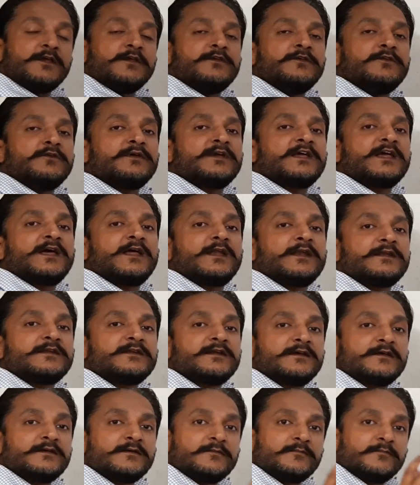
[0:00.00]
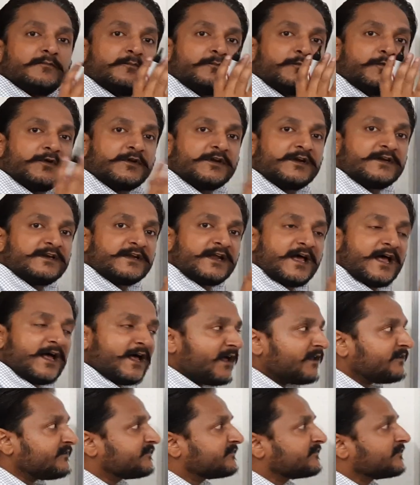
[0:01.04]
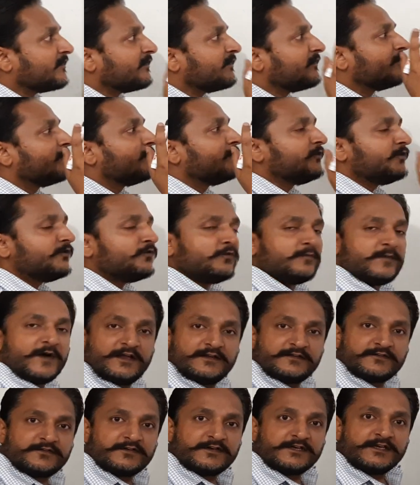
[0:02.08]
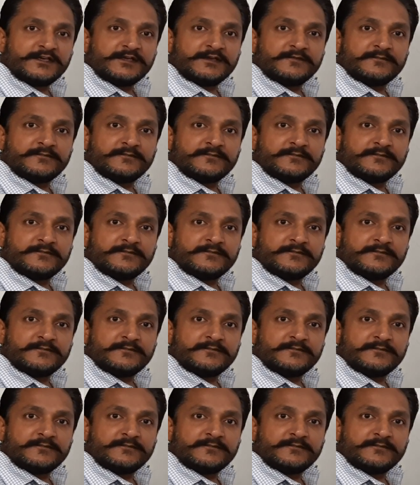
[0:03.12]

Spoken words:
you can put it as 2 by 3.